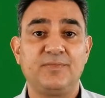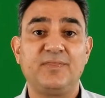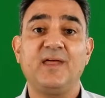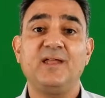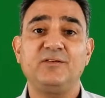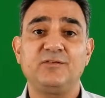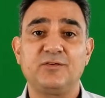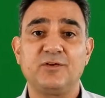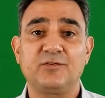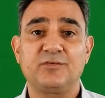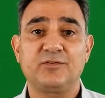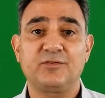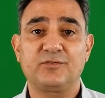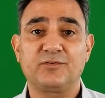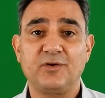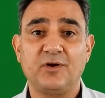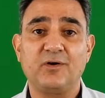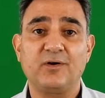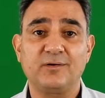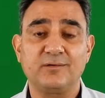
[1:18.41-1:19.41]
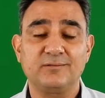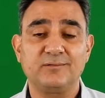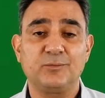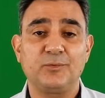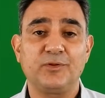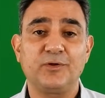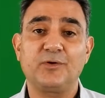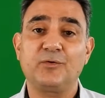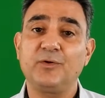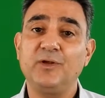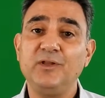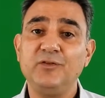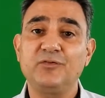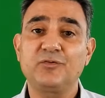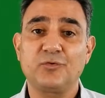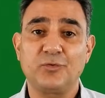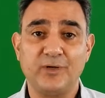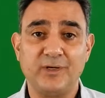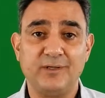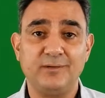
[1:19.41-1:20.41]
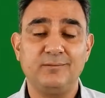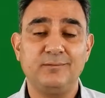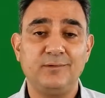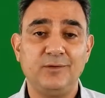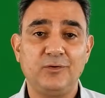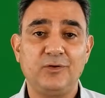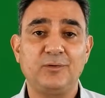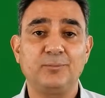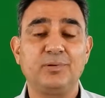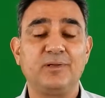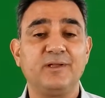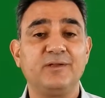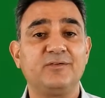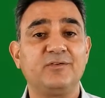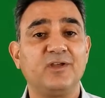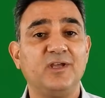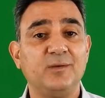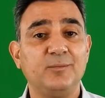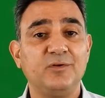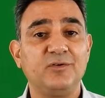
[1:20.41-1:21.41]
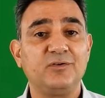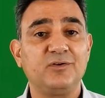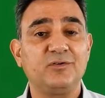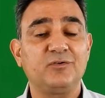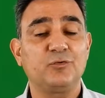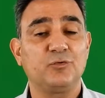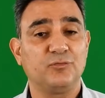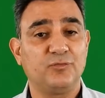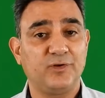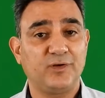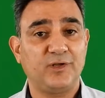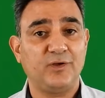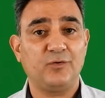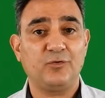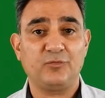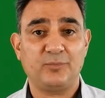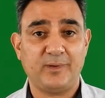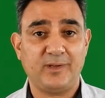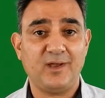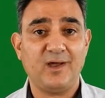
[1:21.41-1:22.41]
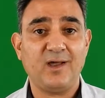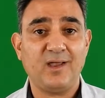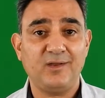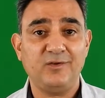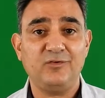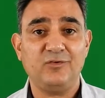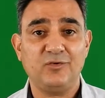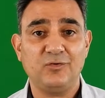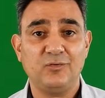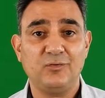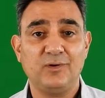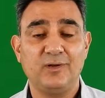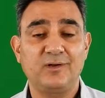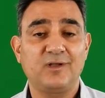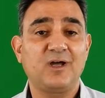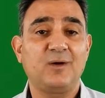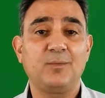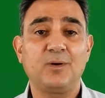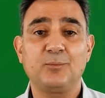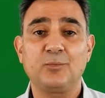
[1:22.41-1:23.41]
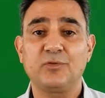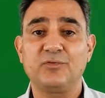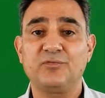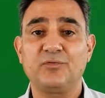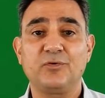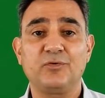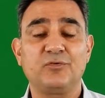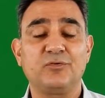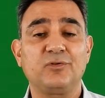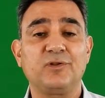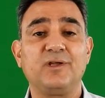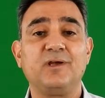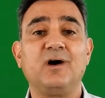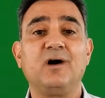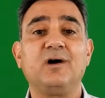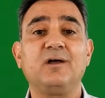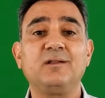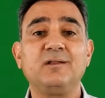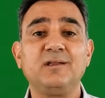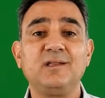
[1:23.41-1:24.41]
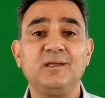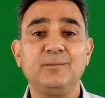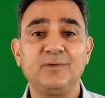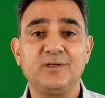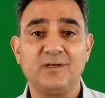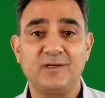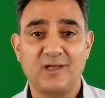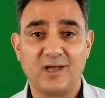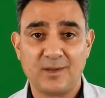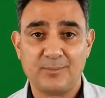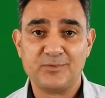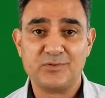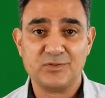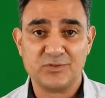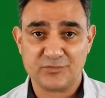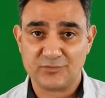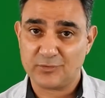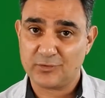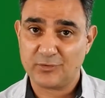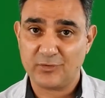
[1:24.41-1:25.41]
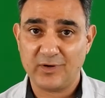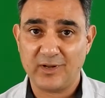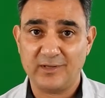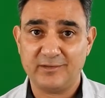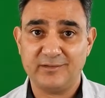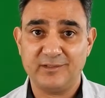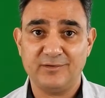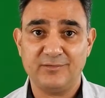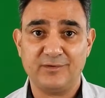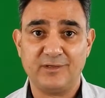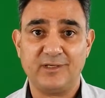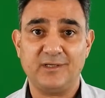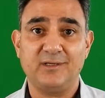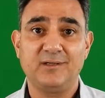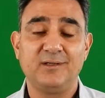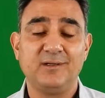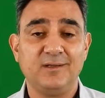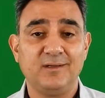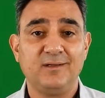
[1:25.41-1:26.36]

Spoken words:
But that's just the start. With a green screen, you can place images or videos behind you and come up with virtually unlimited options for creativity.